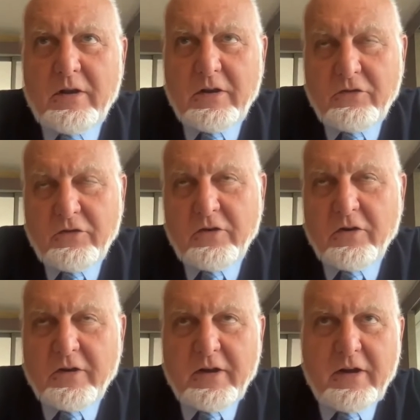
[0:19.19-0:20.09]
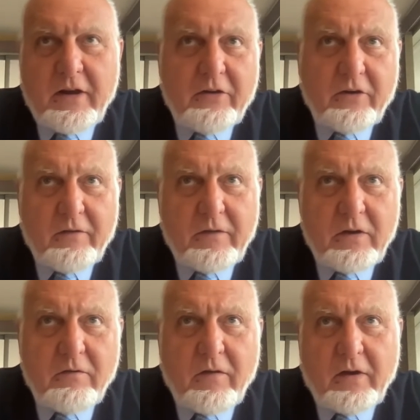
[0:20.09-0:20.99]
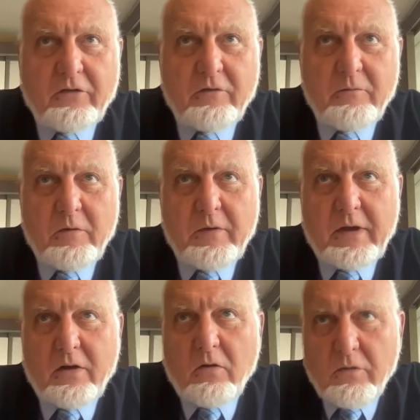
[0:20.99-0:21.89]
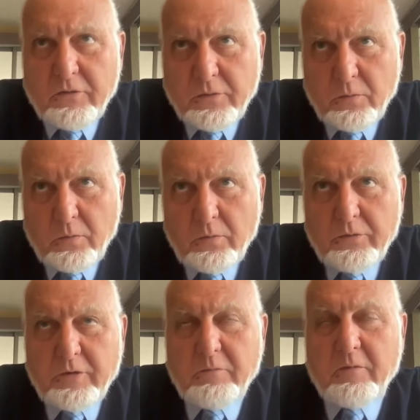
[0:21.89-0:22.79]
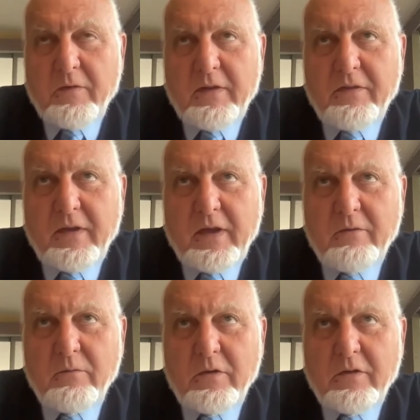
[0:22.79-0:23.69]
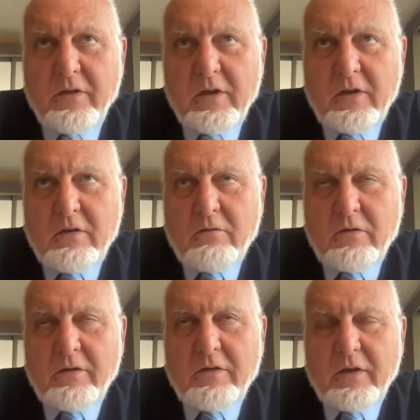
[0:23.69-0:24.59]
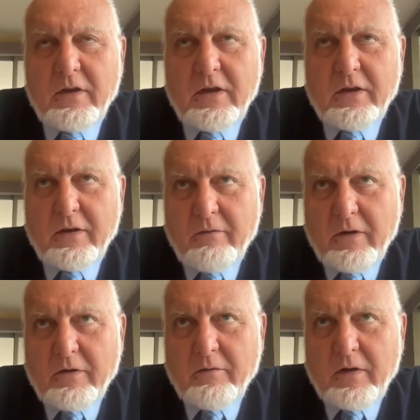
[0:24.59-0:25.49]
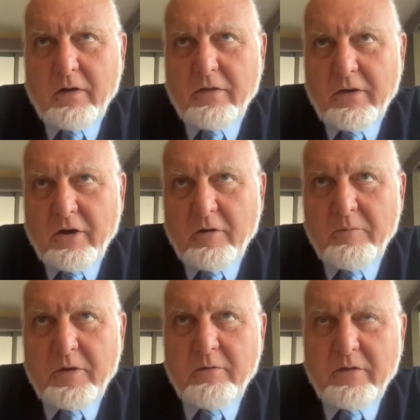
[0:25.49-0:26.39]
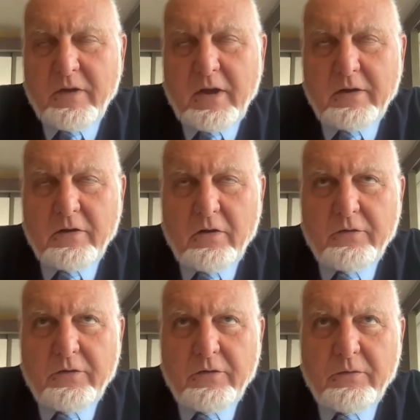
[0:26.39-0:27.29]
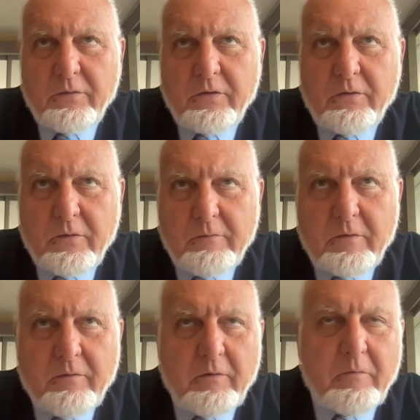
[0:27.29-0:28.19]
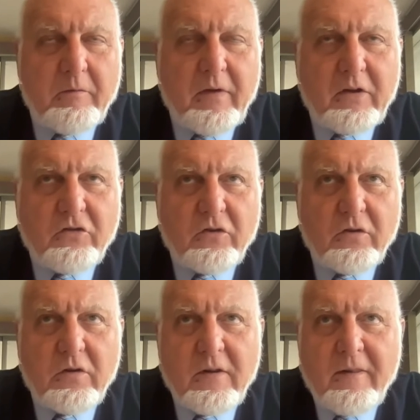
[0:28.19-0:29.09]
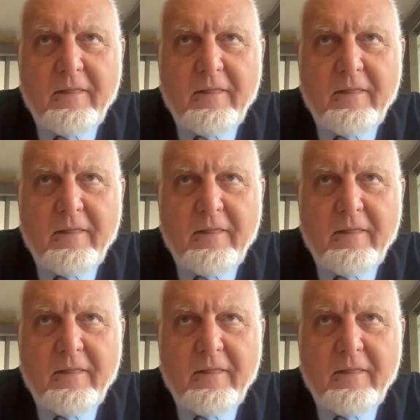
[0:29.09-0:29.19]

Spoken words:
each year getting HIV infection, but we had all the tools to prevent that with antiretroviral therapy, with diagnosis, with treatment for prevention,